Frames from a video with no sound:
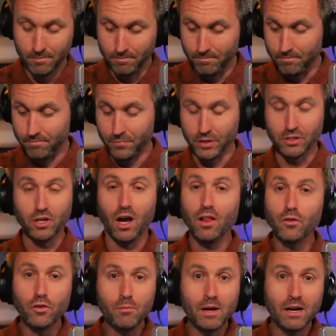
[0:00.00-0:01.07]
The
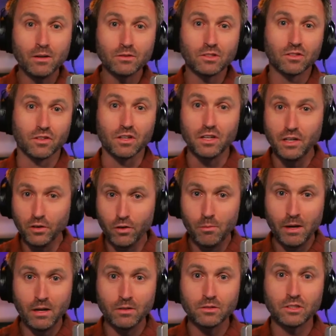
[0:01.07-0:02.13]
dollar amounts, the year
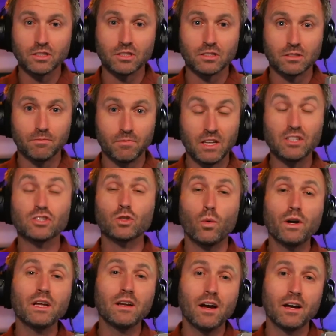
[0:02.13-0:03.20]
amounts, he's
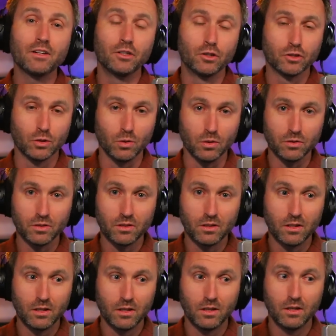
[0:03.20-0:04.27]
29 years old.
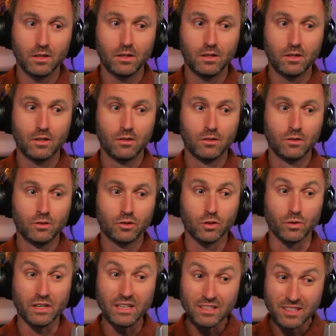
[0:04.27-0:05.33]

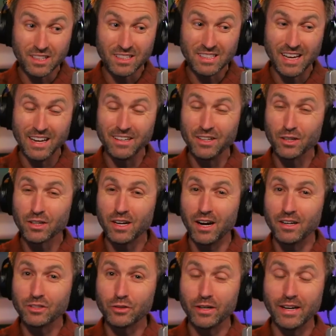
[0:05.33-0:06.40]
So is it a 10-year
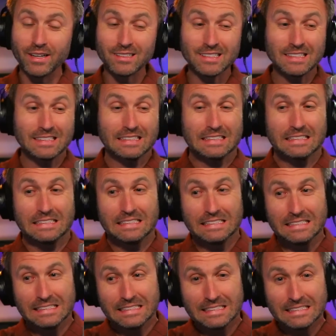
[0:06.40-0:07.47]
contract?
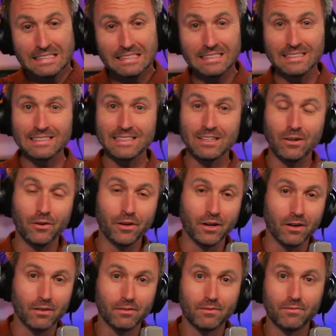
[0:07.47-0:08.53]
I don't
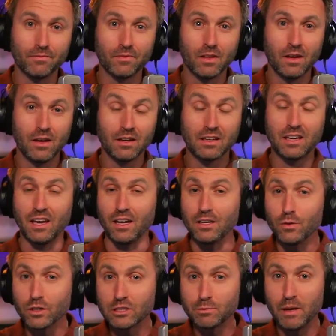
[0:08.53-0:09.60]
know. Can
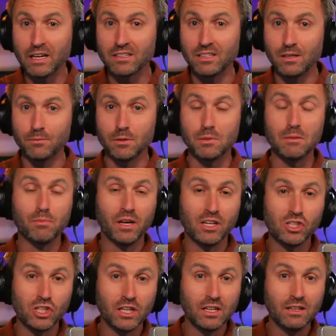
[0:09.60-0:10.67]
you expect him to be
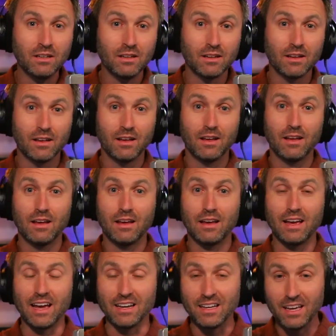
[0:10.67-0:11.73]
pitching
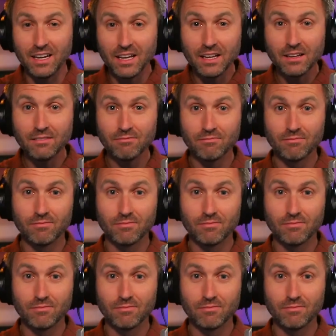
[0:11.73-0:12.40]
and hitting